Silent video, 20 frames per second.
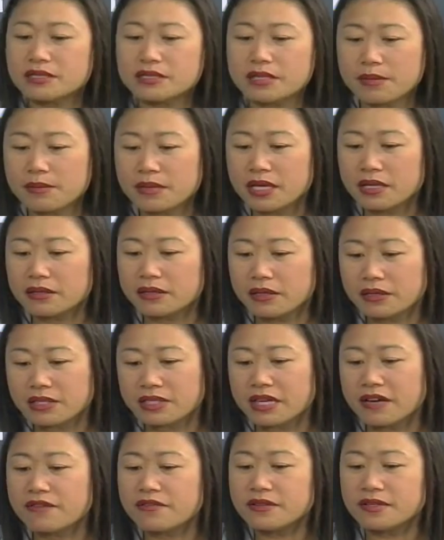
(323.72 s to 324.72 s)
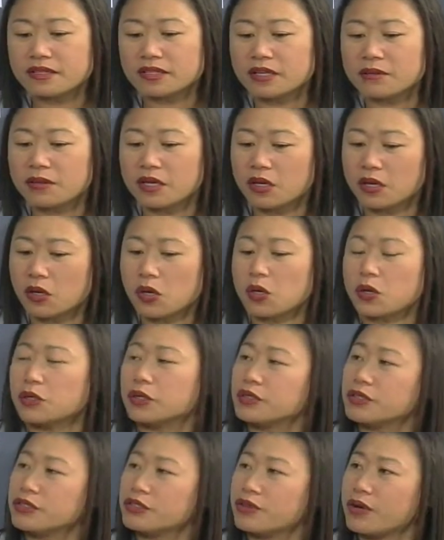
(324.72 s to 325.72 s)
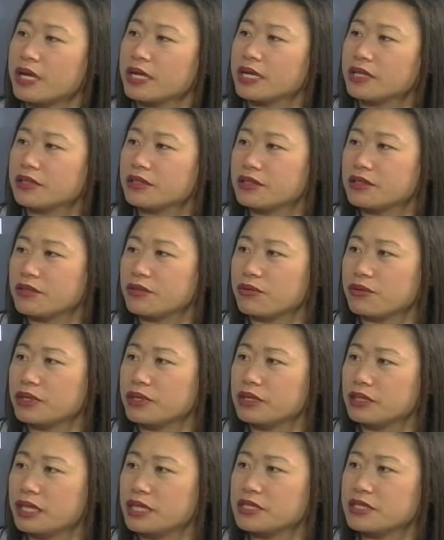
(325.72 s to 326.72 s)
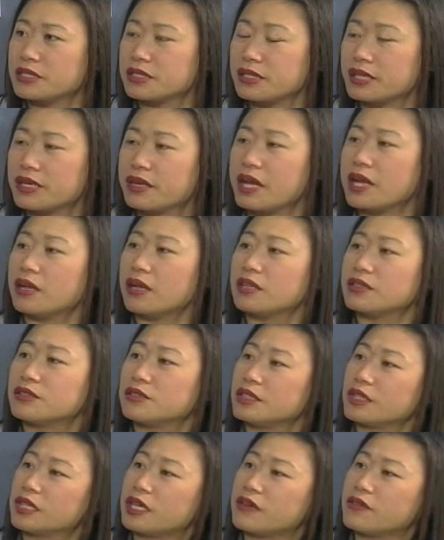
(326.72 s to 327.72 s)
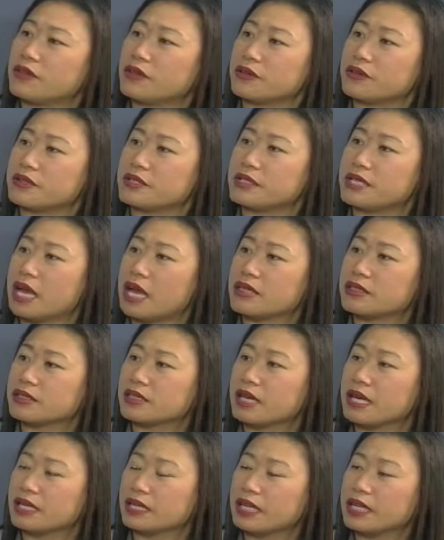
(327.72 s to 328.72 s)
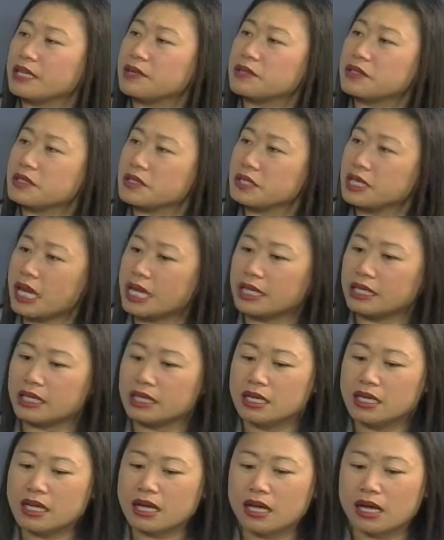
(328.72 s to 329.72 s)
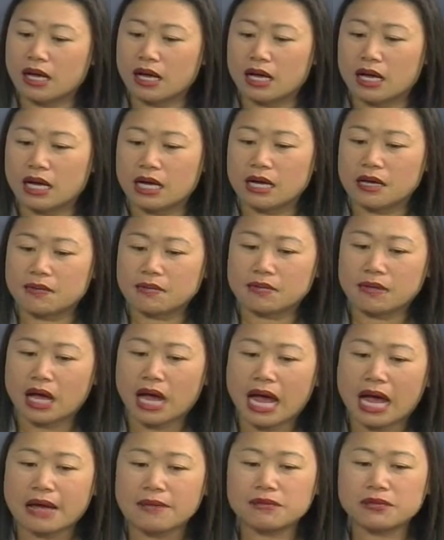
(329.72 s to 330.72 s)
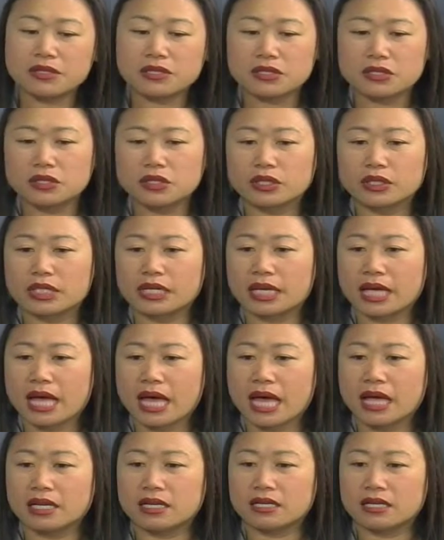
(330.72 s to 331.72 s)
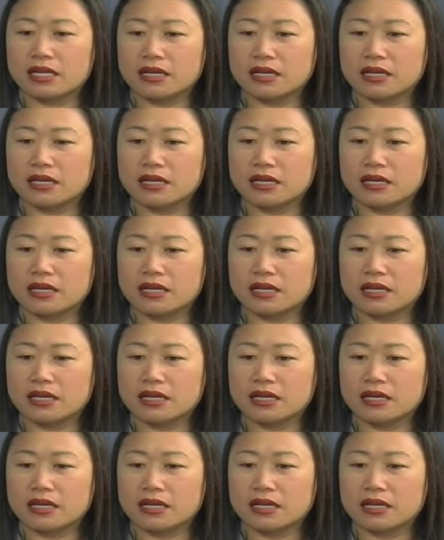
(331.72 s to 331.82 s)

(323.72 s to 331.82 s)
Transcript: definitely going to be a hurdle to try to get this through the legislature and onto the governor's desk and get him to sign it. I'm just looking at,